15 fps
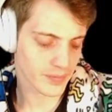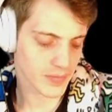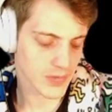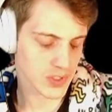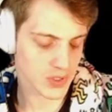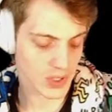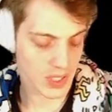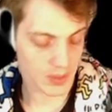
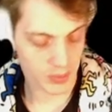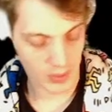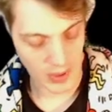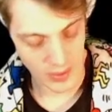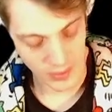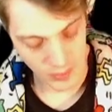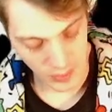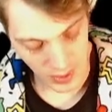There's a couple
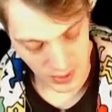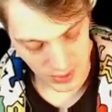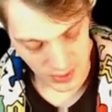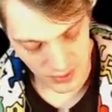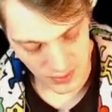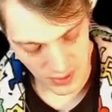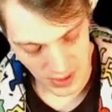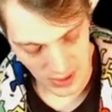other
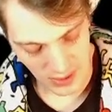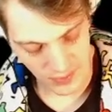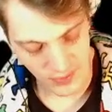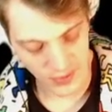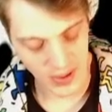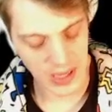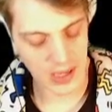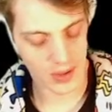ones.
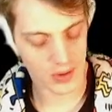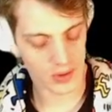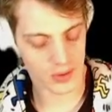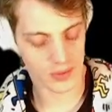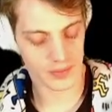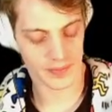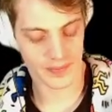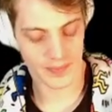VALE.